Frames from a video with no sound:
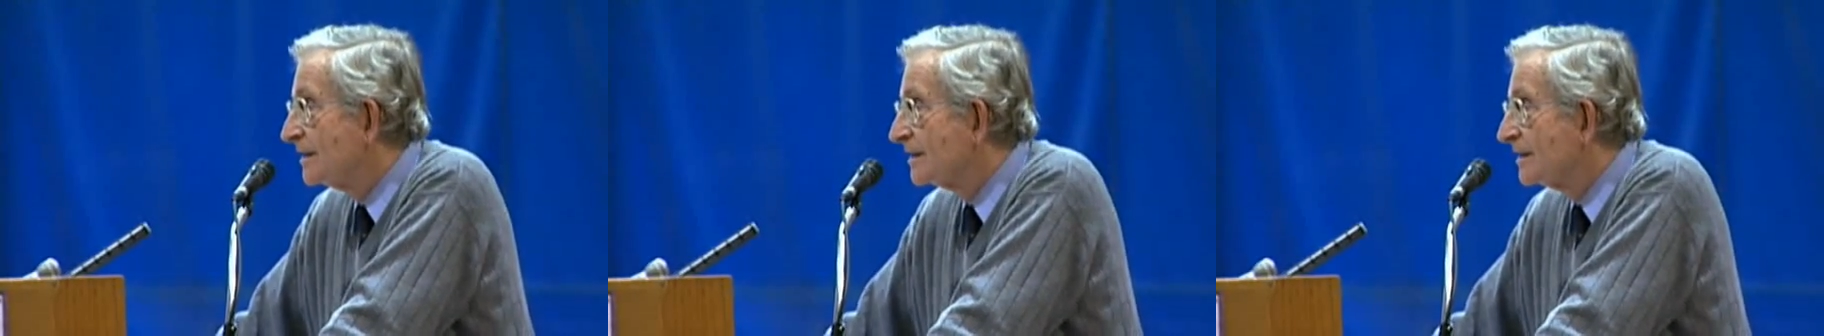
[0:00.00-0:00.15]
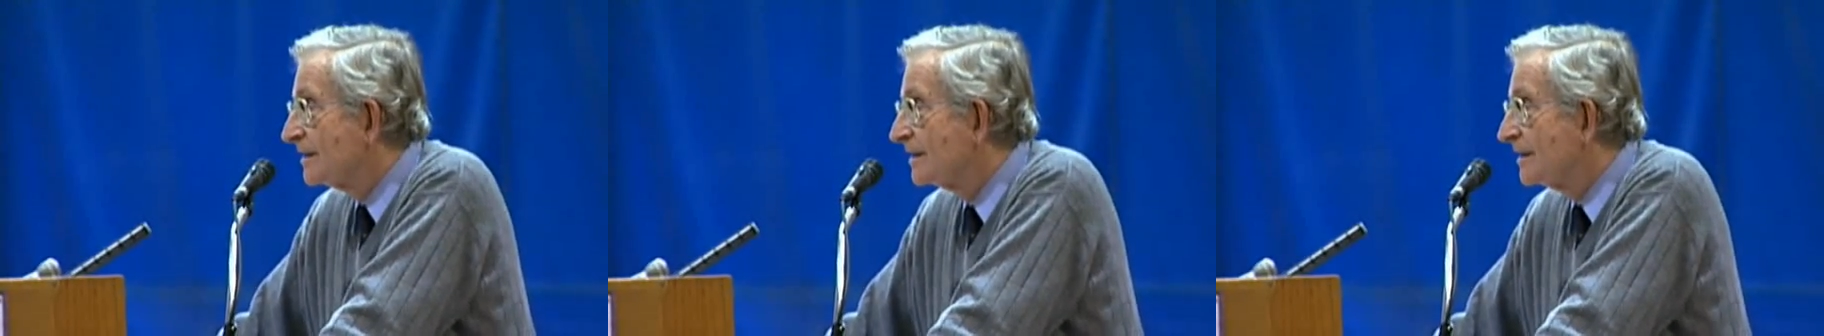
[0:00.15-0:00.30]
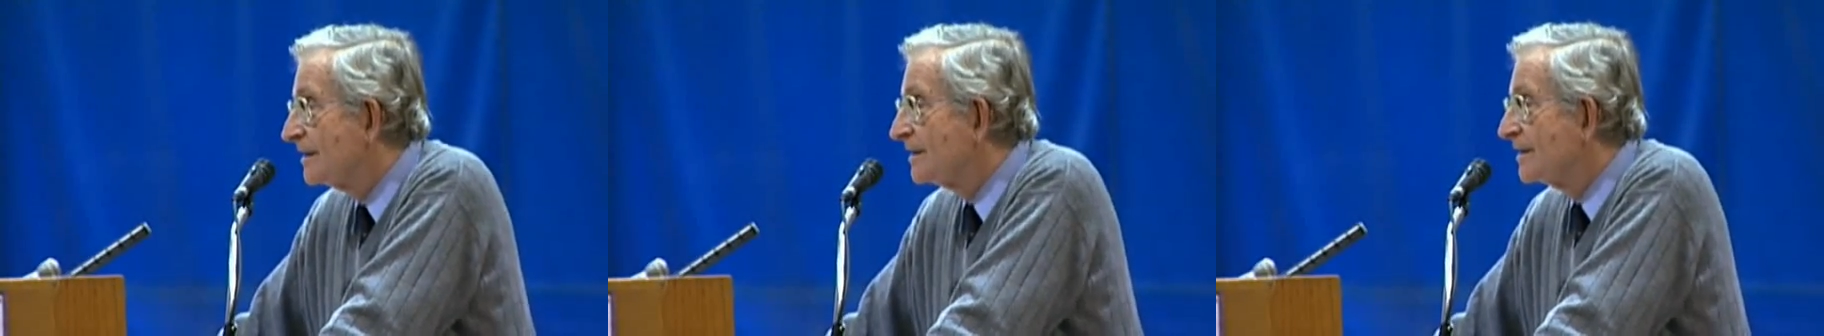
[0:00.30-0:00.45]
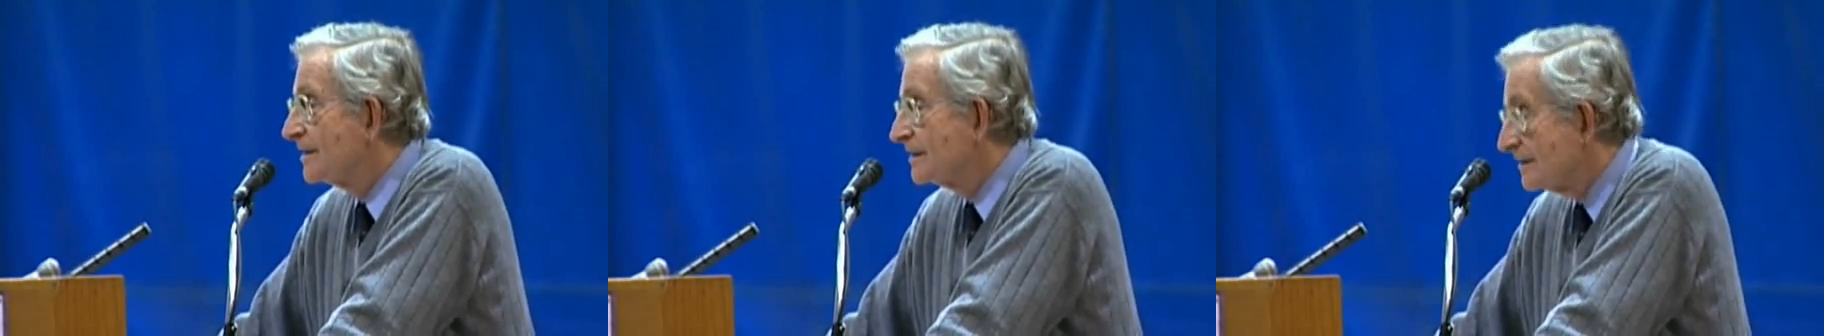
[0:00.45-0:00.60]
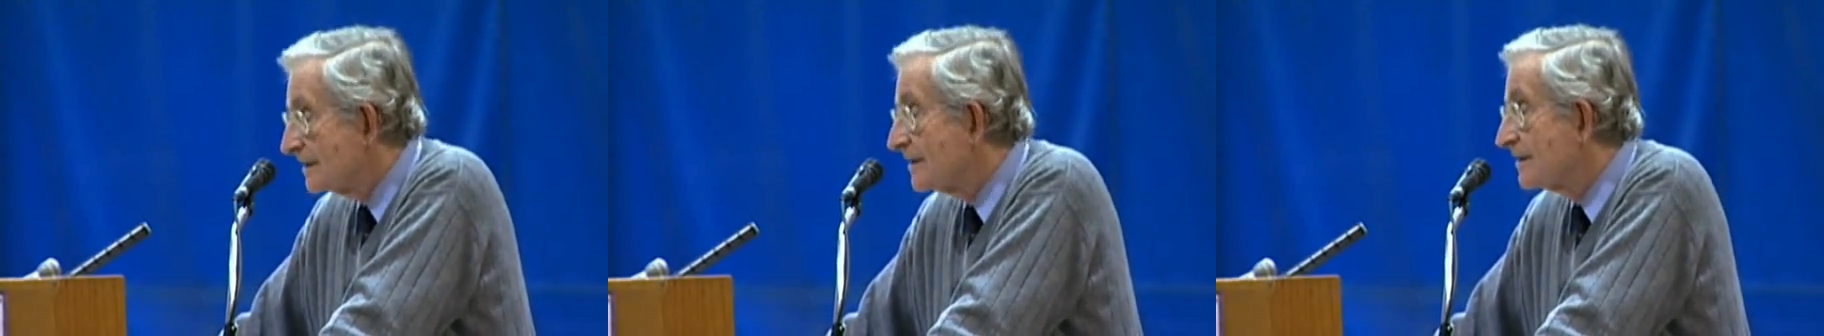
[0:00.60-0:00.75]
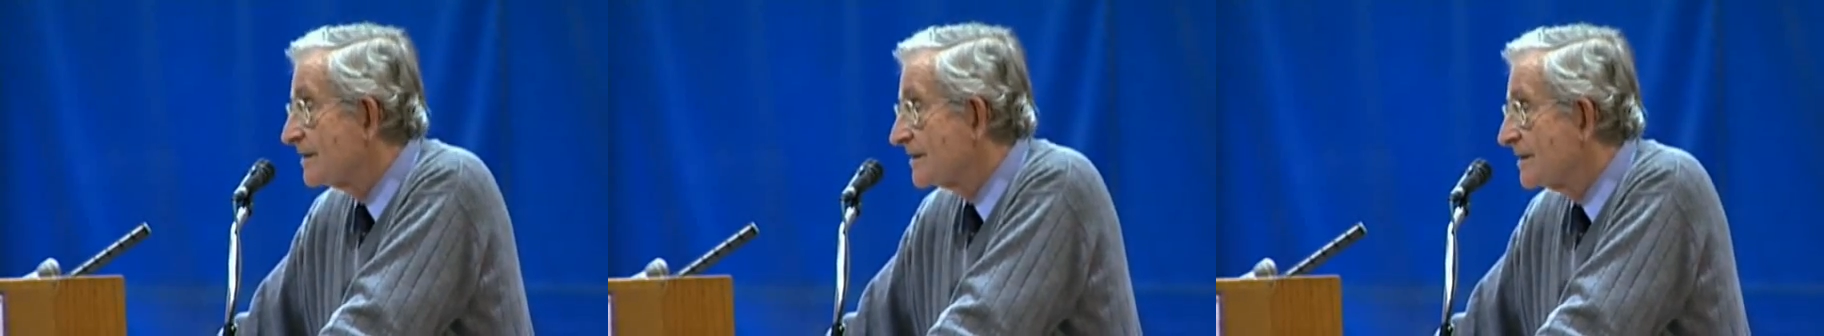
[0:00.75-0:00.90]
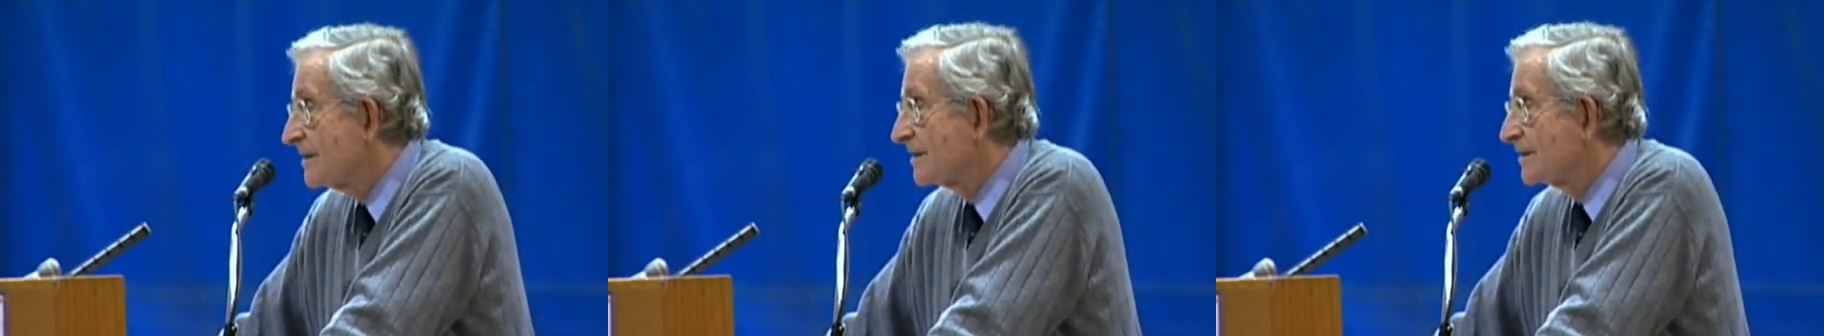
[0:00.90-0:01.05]
And there are
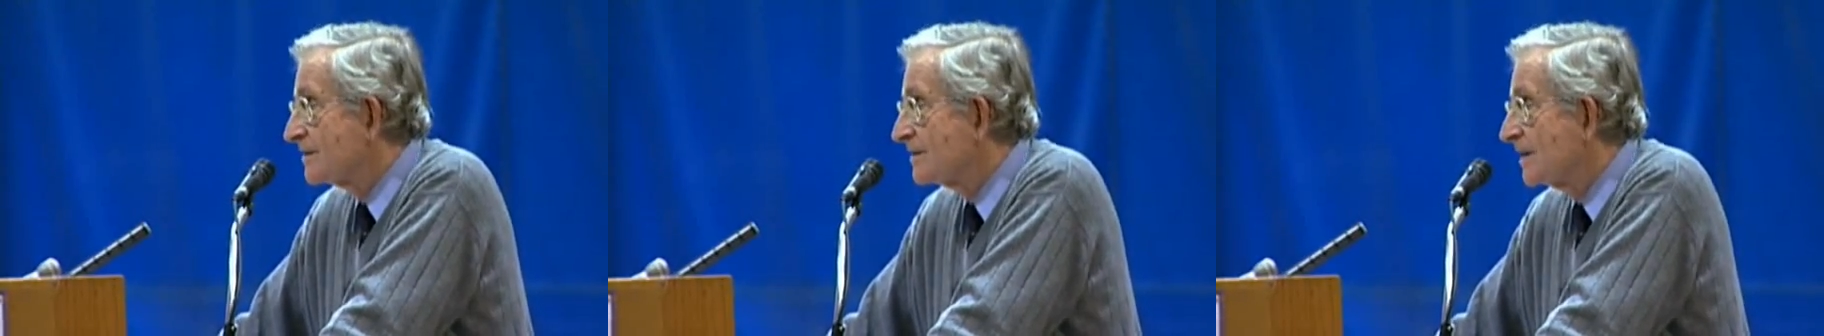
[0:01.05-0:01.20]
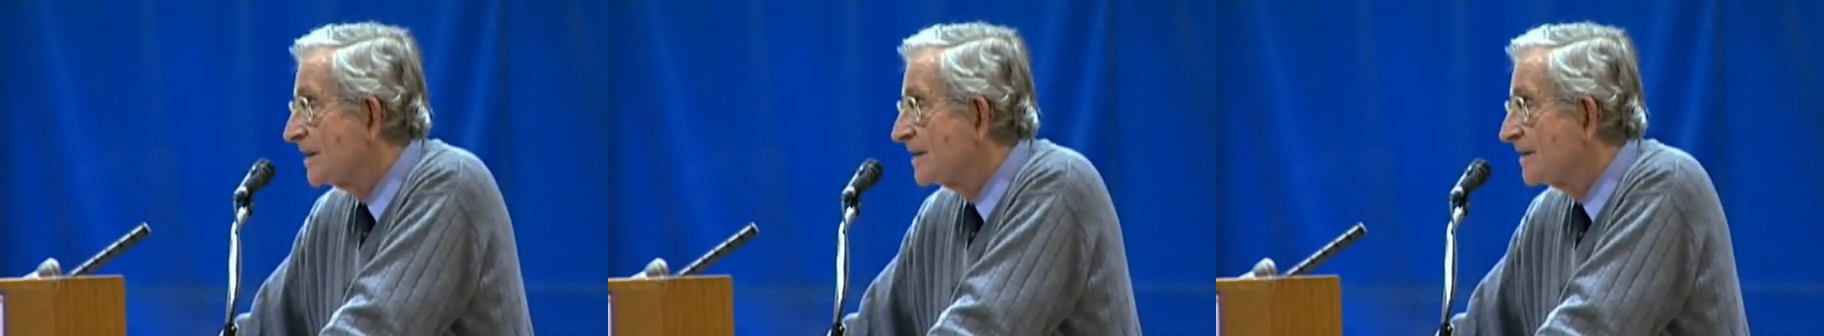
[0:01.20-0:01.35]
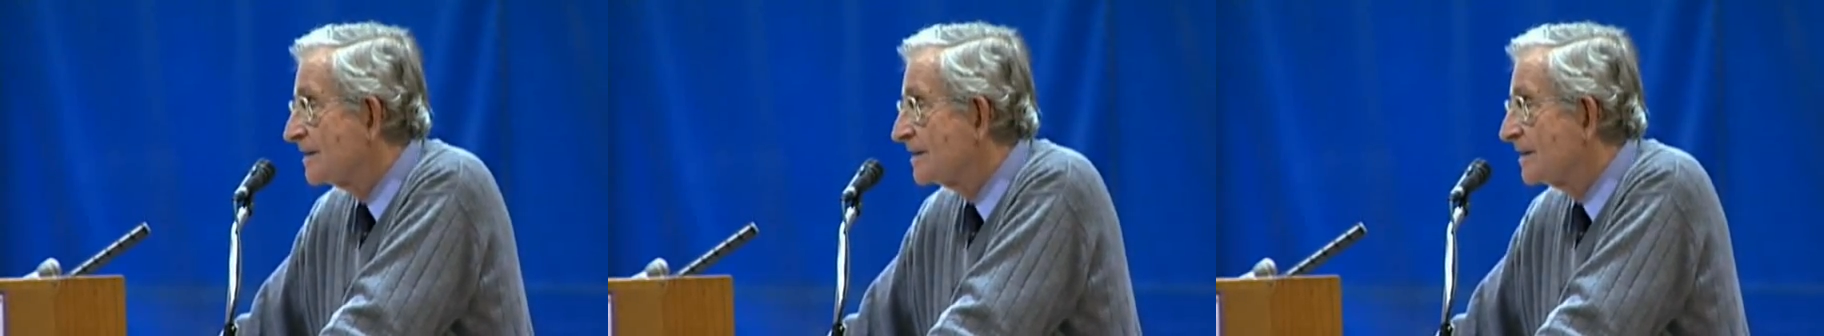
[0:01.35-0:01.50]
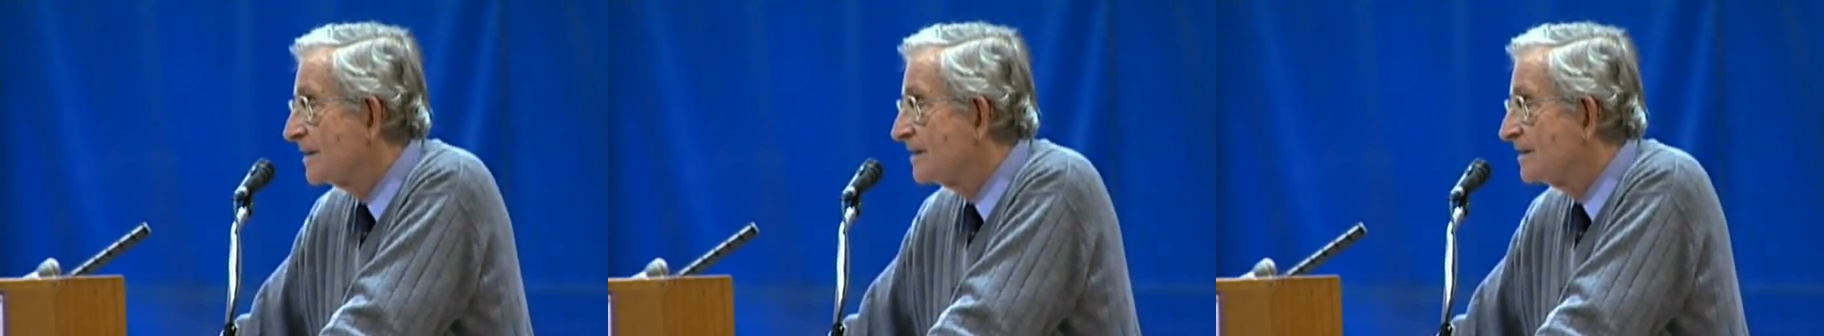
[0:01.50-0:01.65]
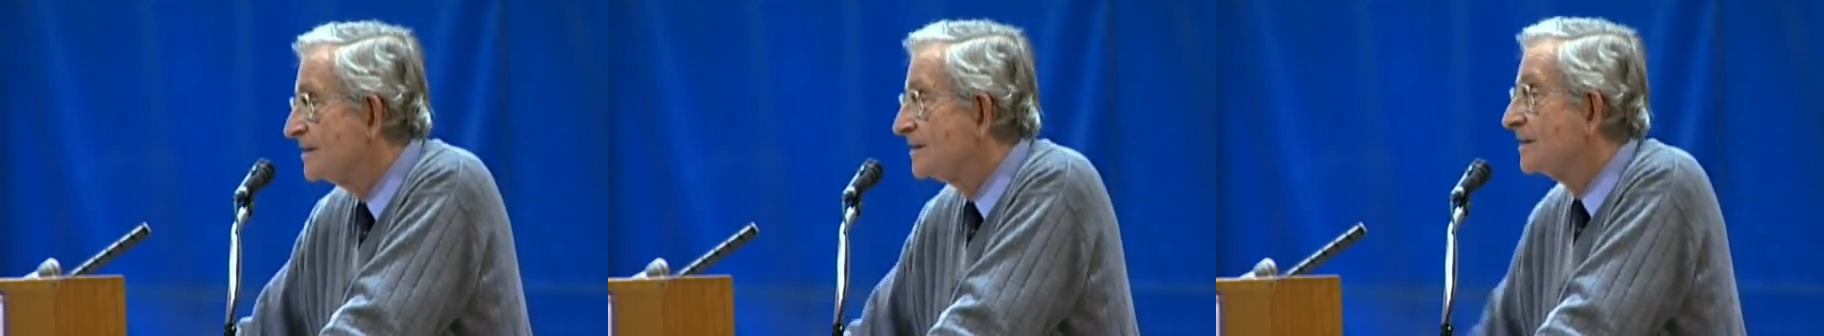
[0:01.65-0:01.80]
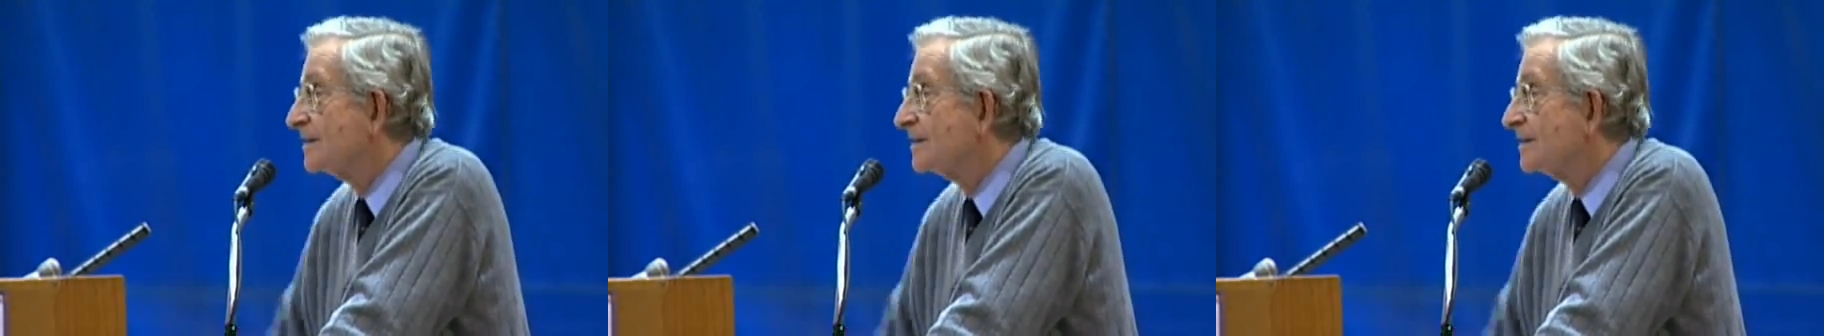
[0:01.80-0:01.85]
other things like that.